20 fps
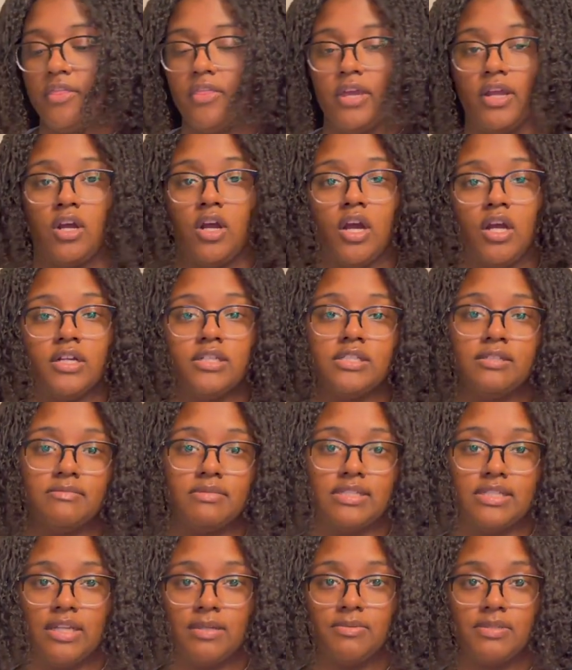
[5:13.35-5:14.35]
there are some
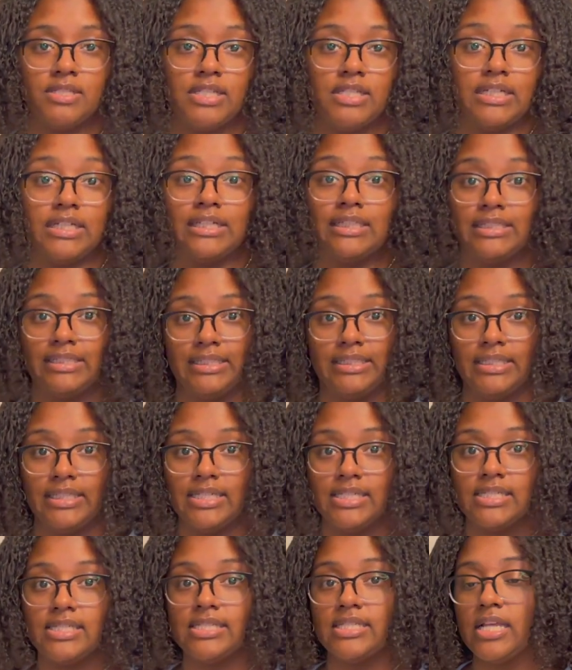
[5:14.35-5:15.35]
steps to clean
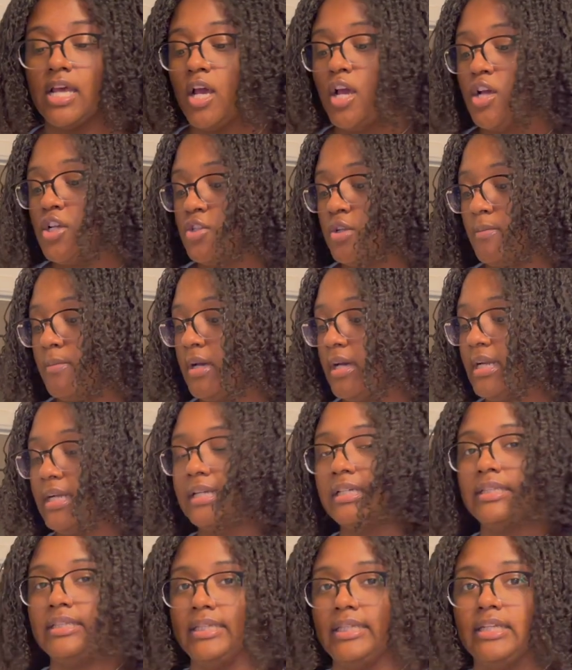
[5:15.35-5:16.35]
this. So I'm going to
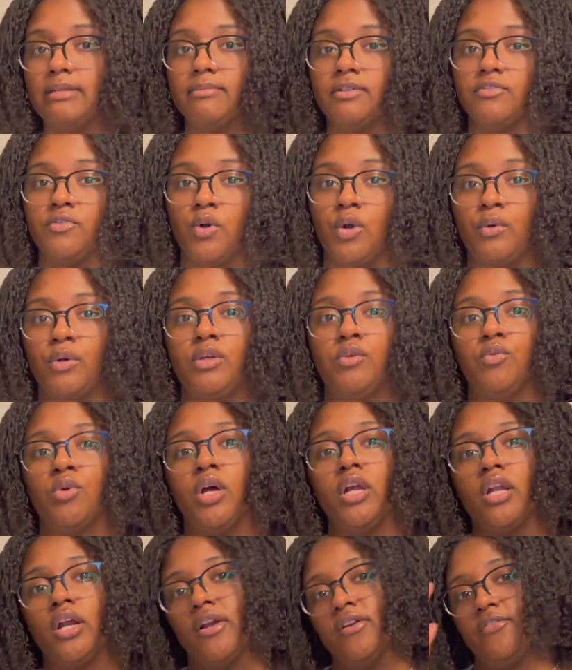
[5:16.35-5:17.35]
clean it before we
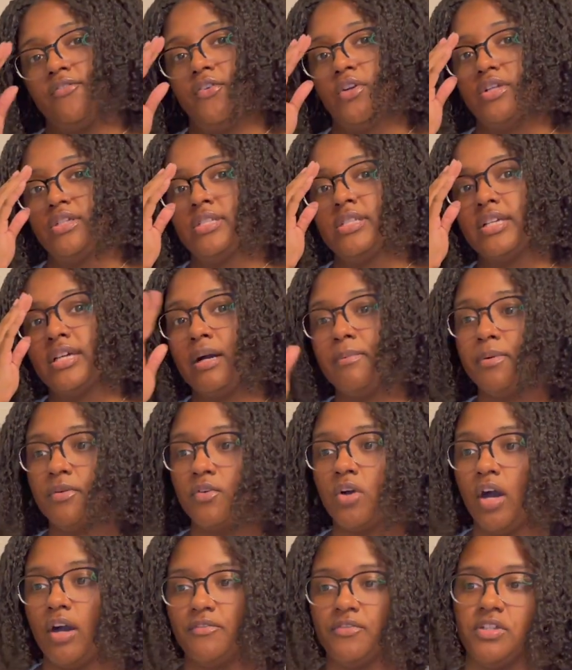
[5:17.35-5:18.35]
run our first cup of
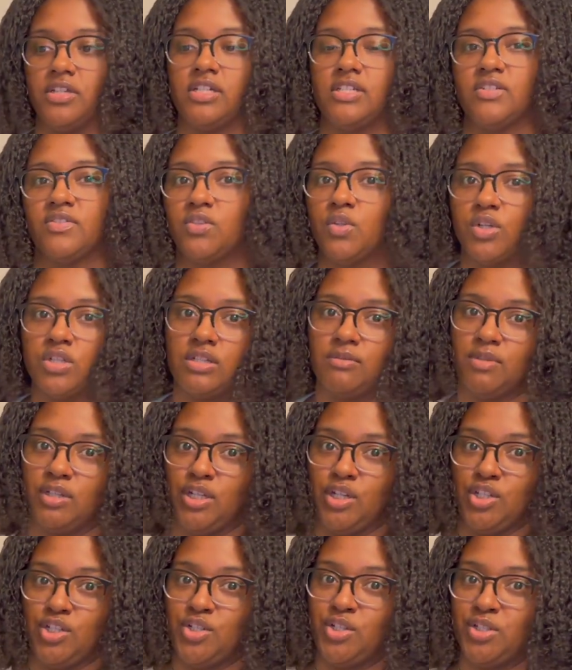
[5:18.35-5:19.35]
coffee, because of course I'm going
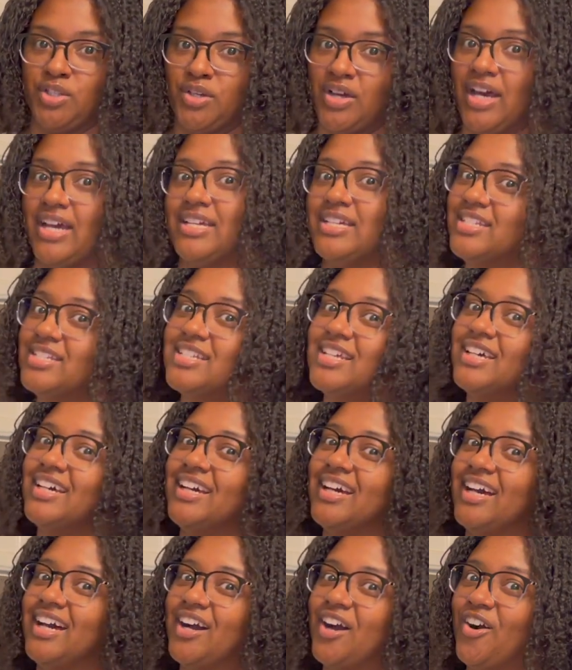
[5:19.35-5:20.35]
to show you guys
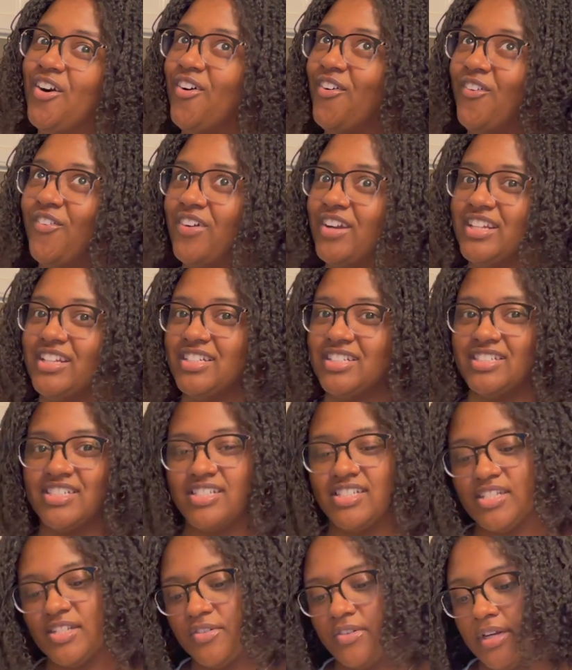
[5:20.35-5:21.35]
what it
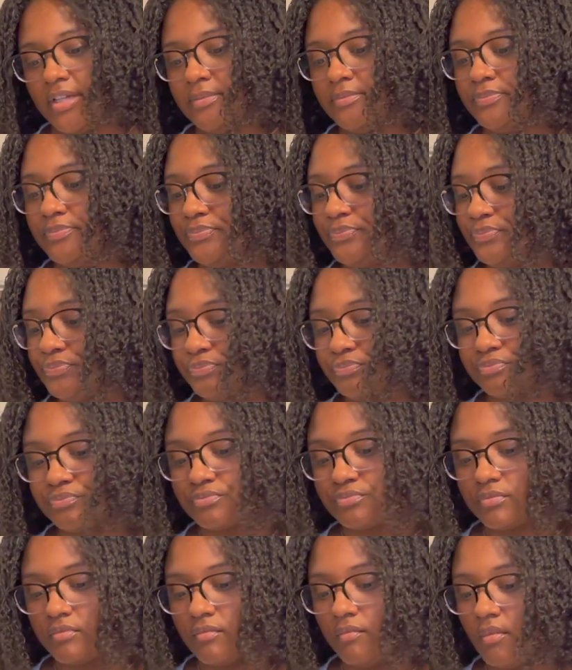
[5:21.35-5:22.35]
does, right?
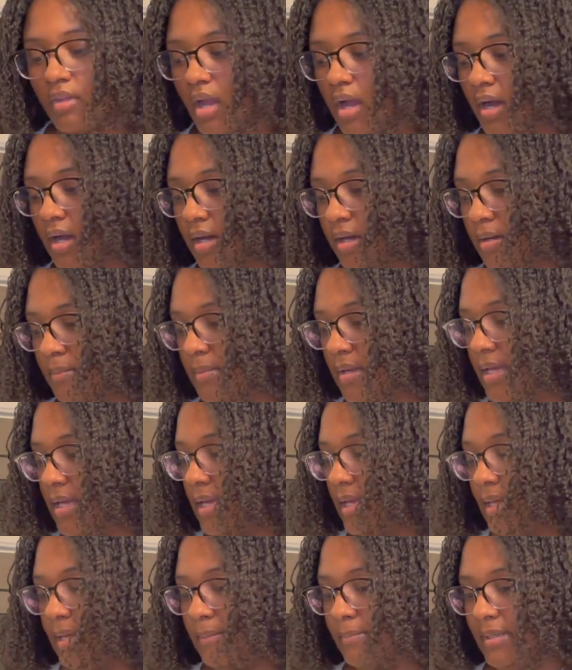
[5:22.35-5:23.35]
But
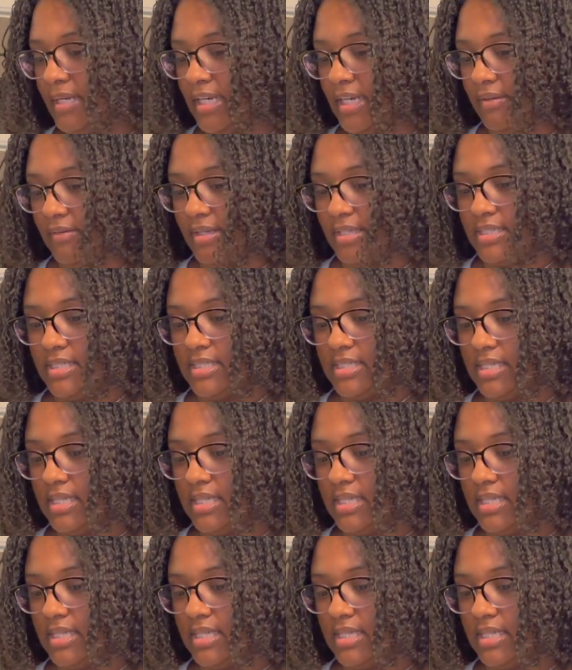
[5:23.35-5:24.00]
anyways,